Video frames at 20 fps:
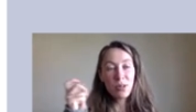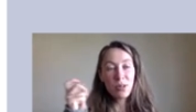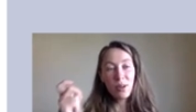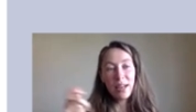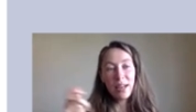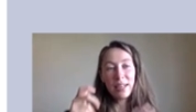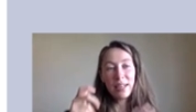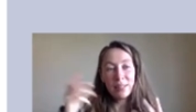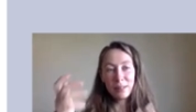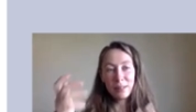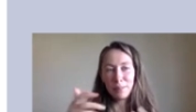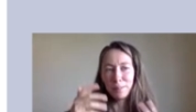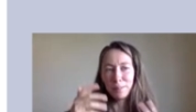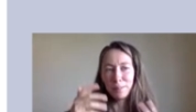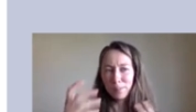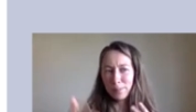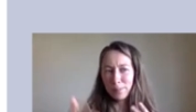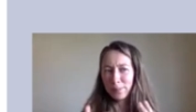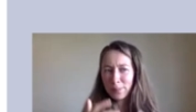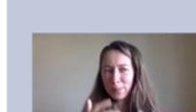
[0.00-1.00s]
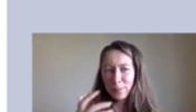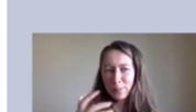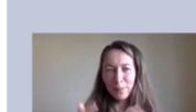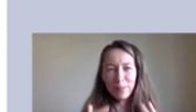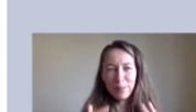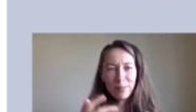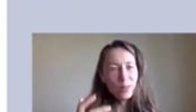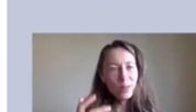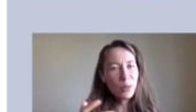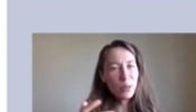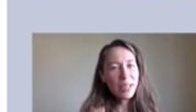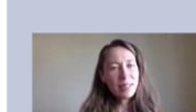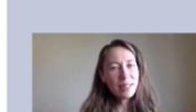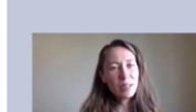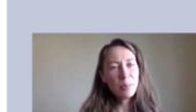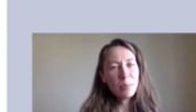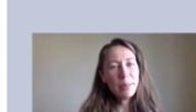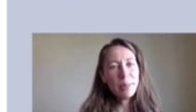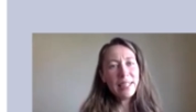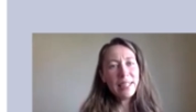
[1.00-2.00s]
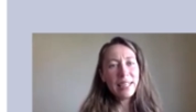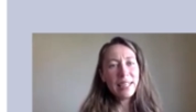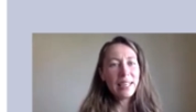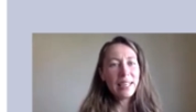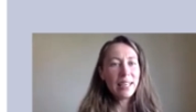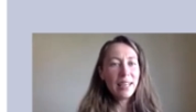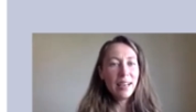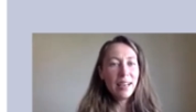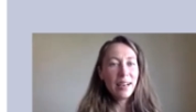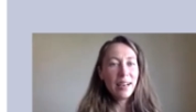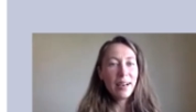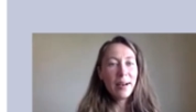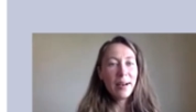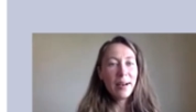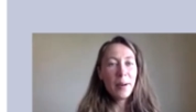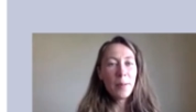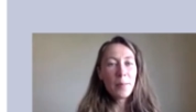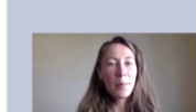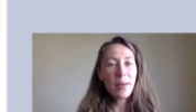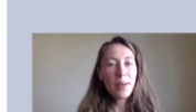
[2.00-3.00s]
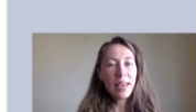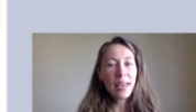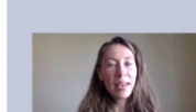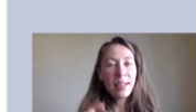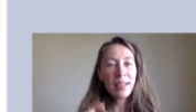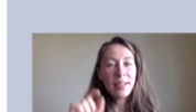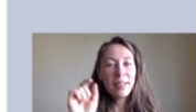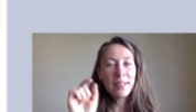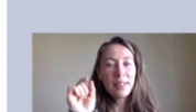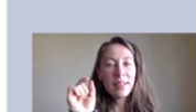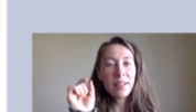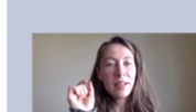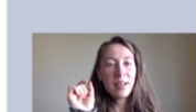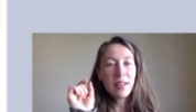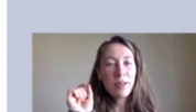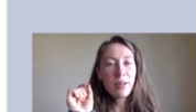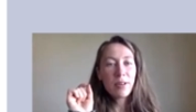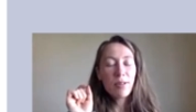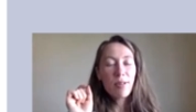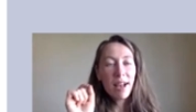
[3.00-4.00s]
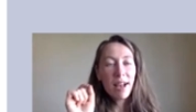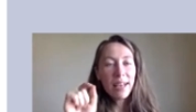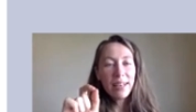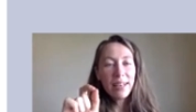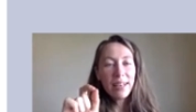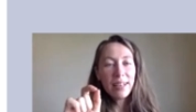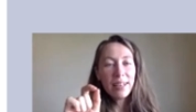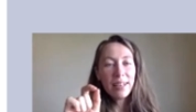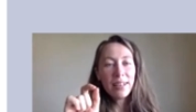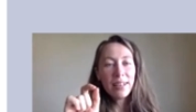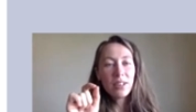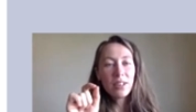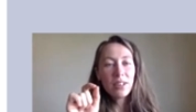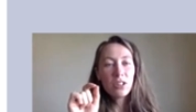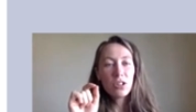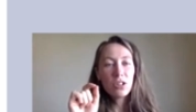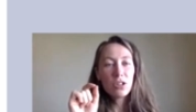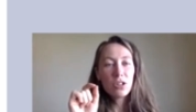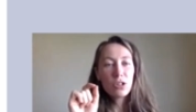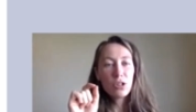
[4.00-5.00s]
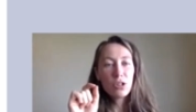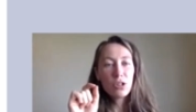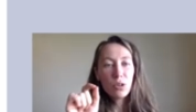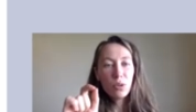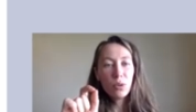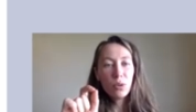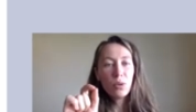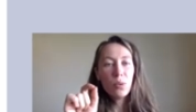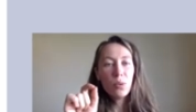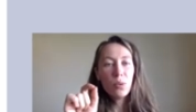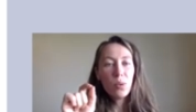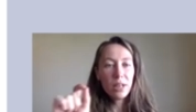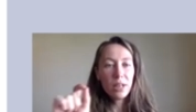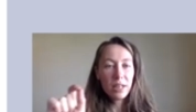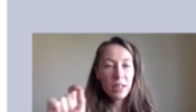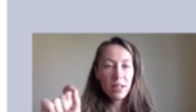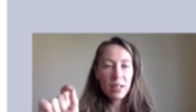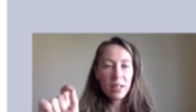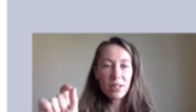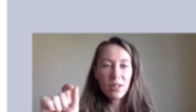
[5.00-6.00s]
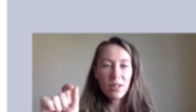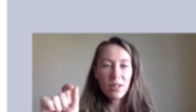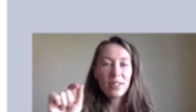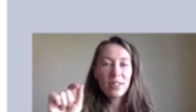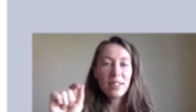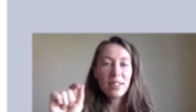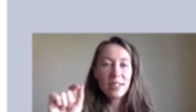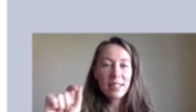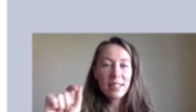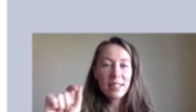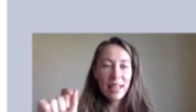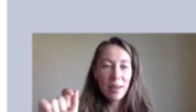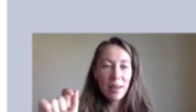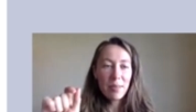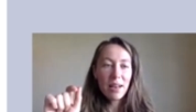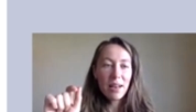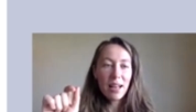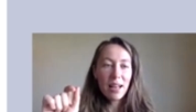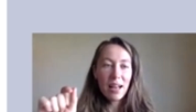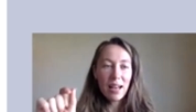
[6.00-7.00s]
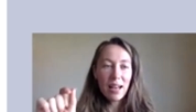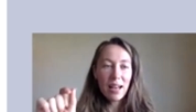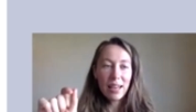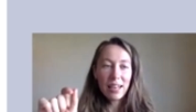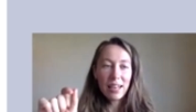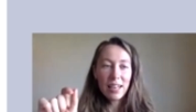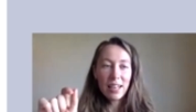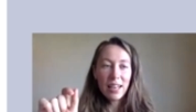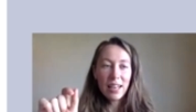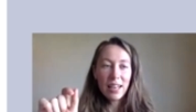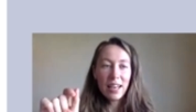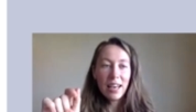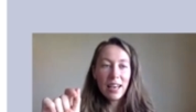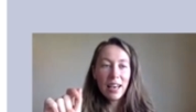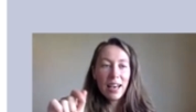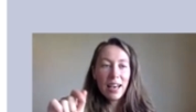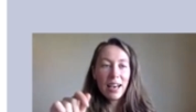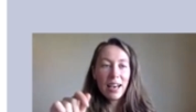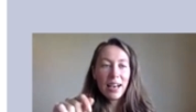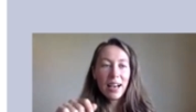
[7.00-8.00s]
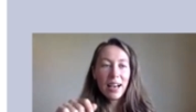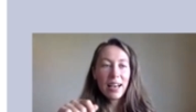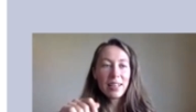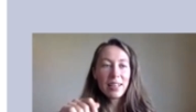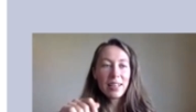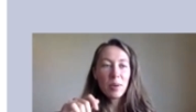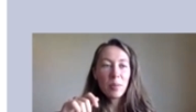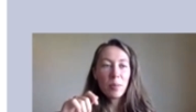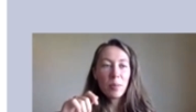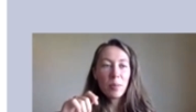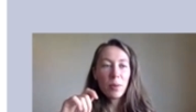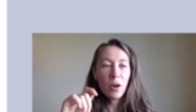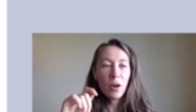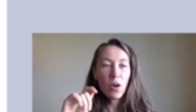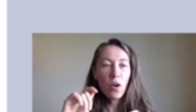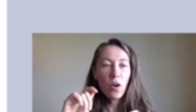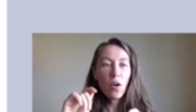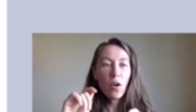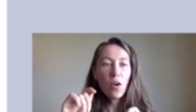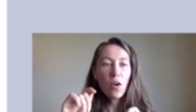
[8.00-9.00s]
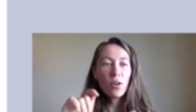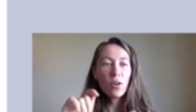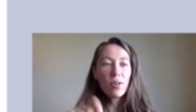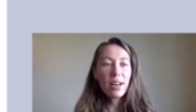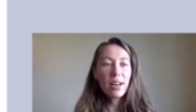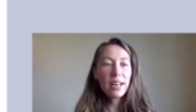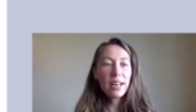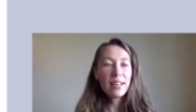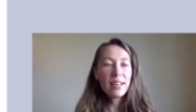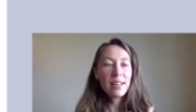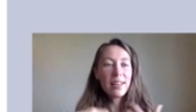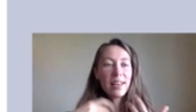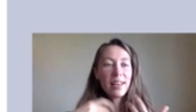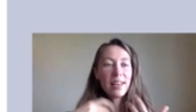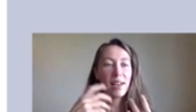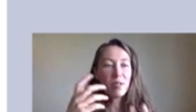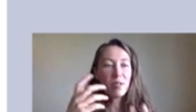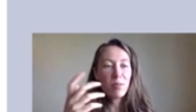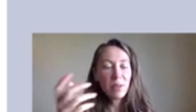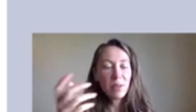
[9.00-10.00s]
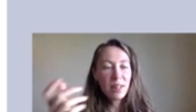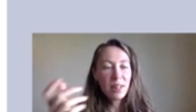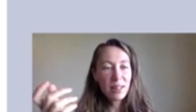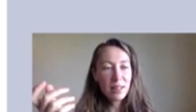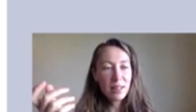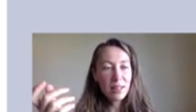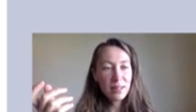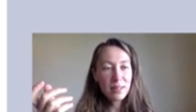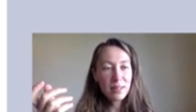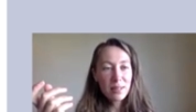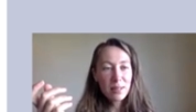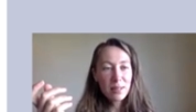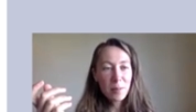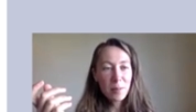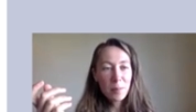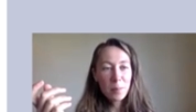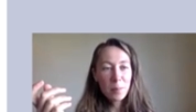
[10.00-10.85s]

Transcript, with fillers: quite quite speedy. Um, and writing two words on the same line kind of already gave me this